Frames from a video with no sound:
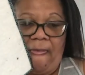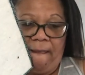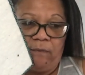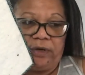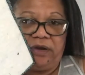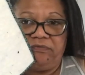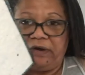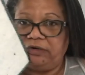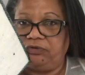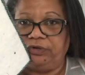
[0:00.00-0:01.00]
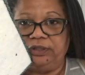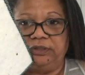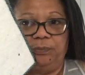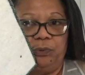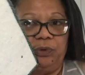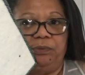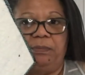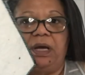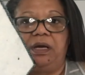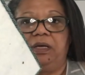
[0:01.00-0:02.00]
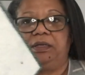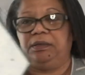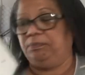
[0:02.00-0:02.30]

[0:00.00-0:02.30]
whenever I transport my